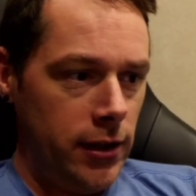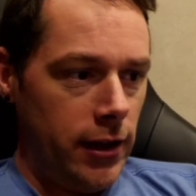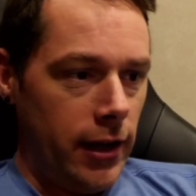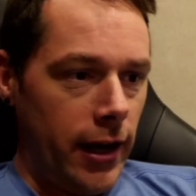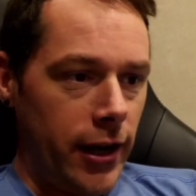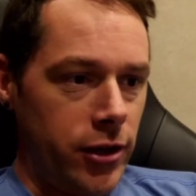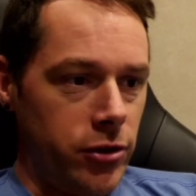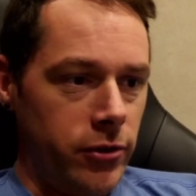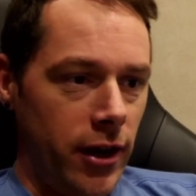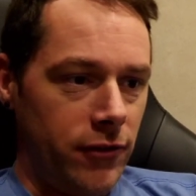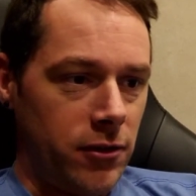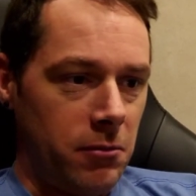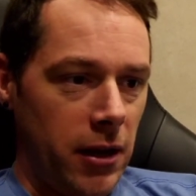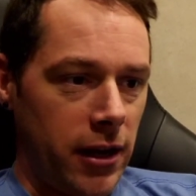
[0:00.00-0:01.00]
I do
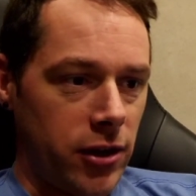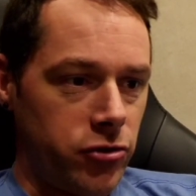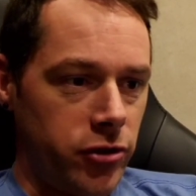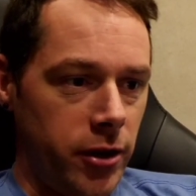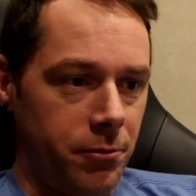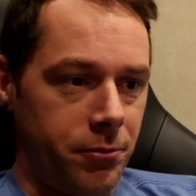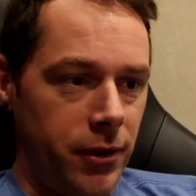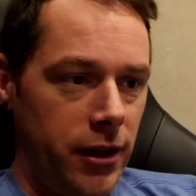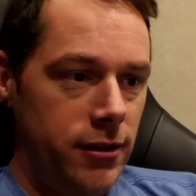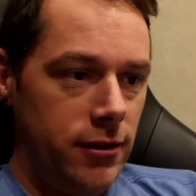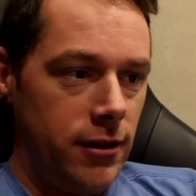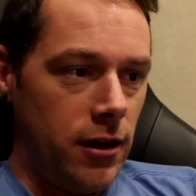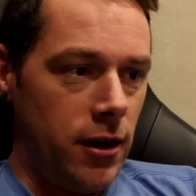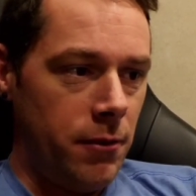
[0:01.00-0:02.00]
have to make a trip
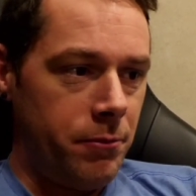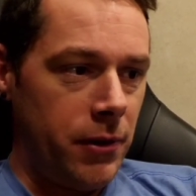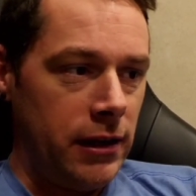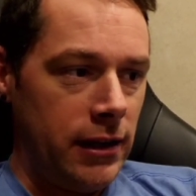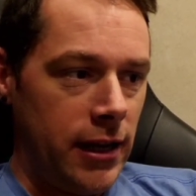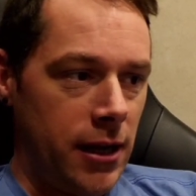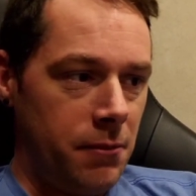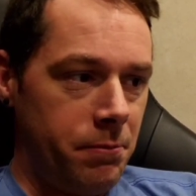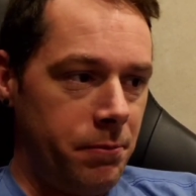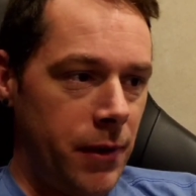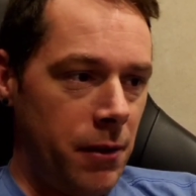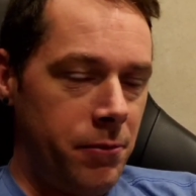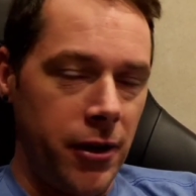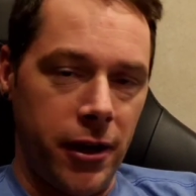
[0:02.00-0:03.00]
up and
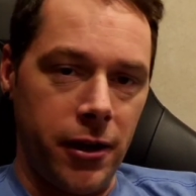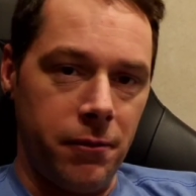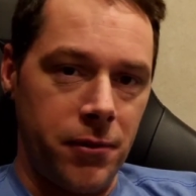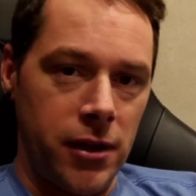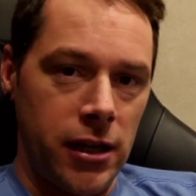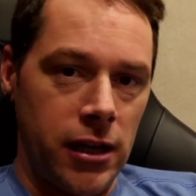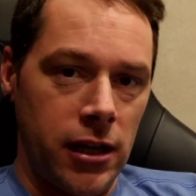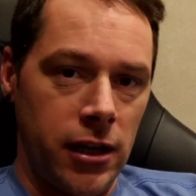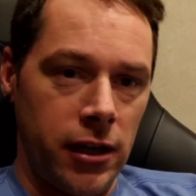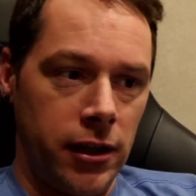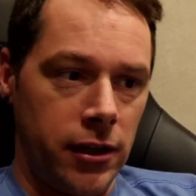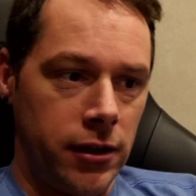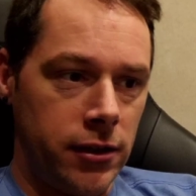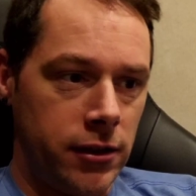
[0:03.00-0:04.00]
pick up
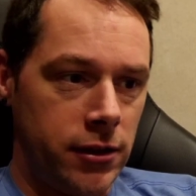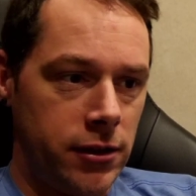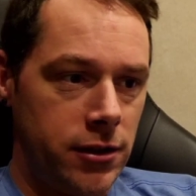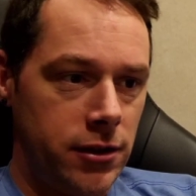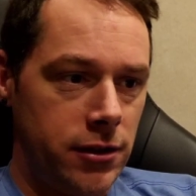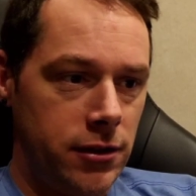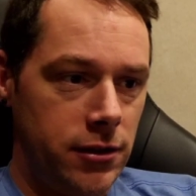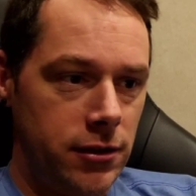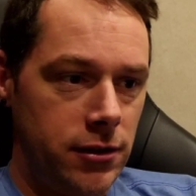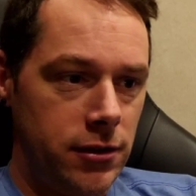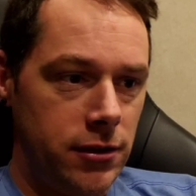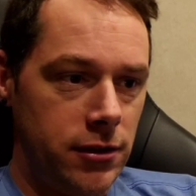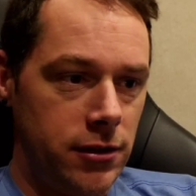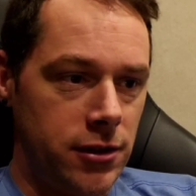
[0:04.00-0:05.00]
the
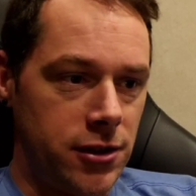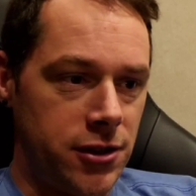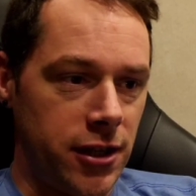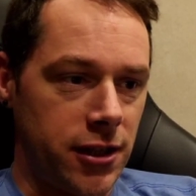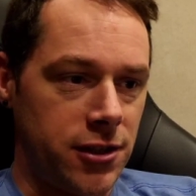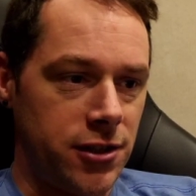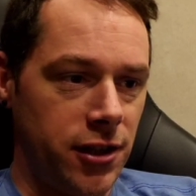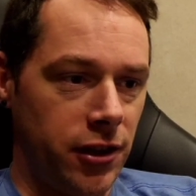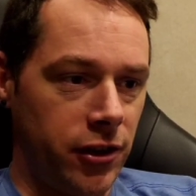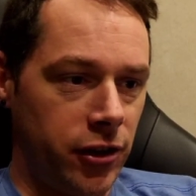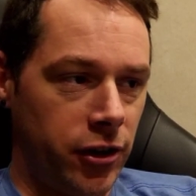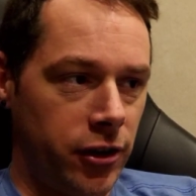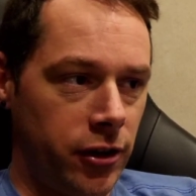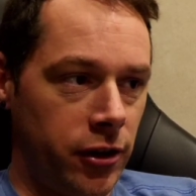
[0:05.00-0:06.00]
stick
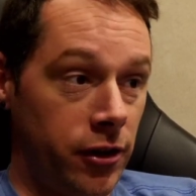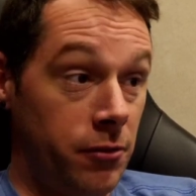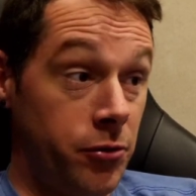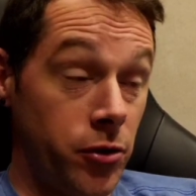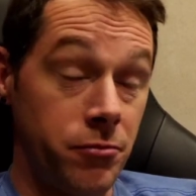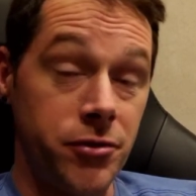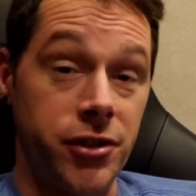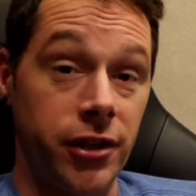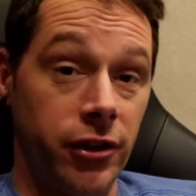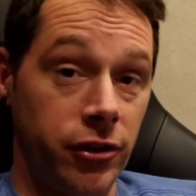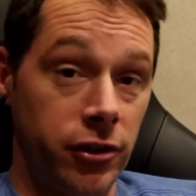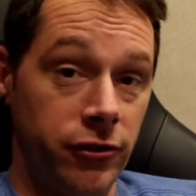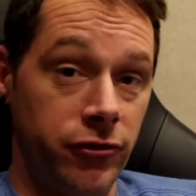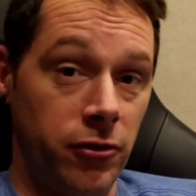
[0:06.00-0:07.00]
cylinder, or the boom
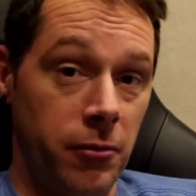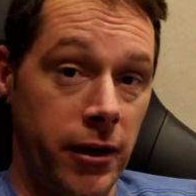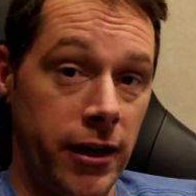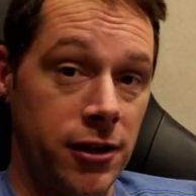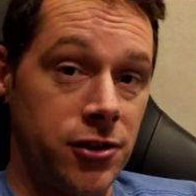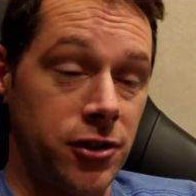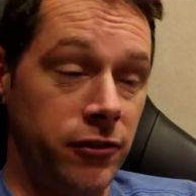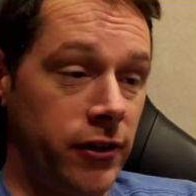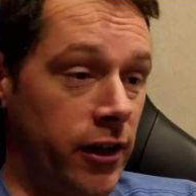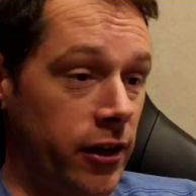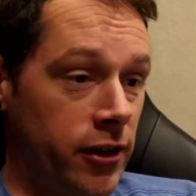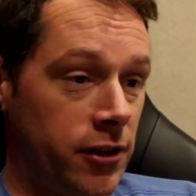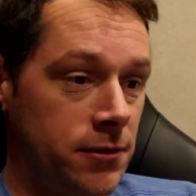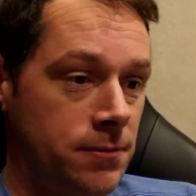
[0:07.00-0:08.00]
cylinder for my
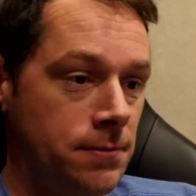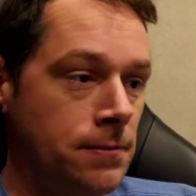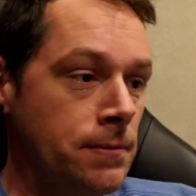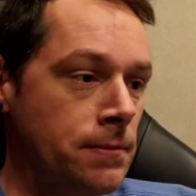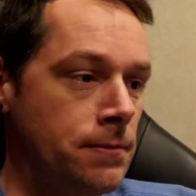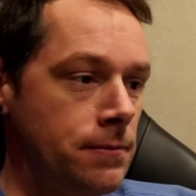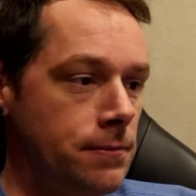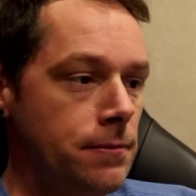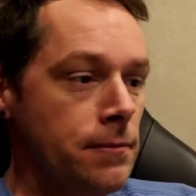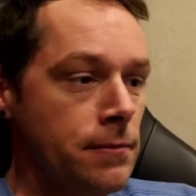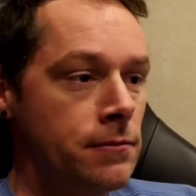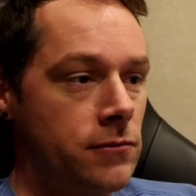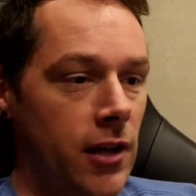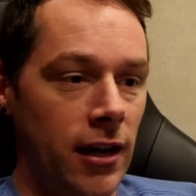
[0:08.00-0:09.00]
excavator.
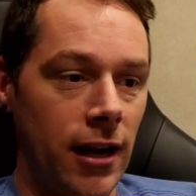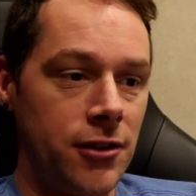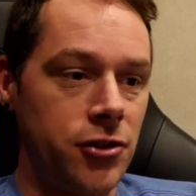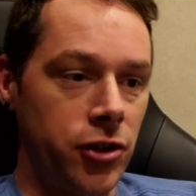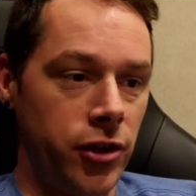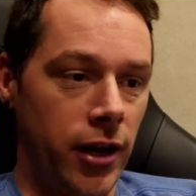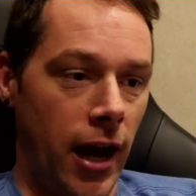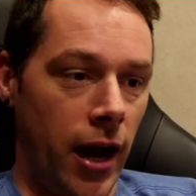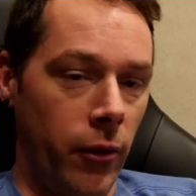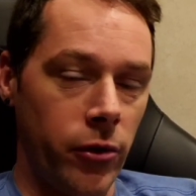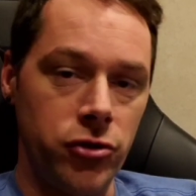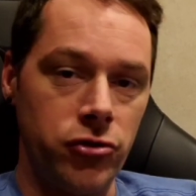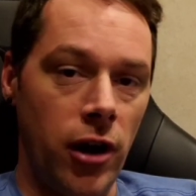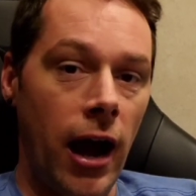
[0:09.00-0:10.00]
And that's a good
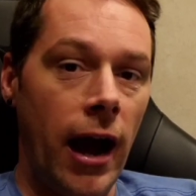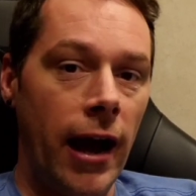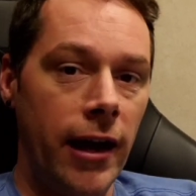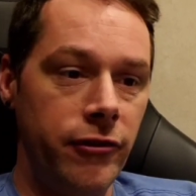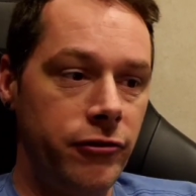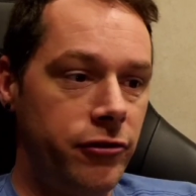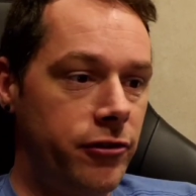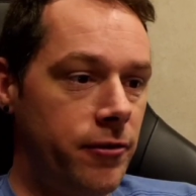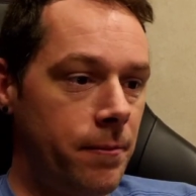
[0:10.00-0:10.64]
hour drive.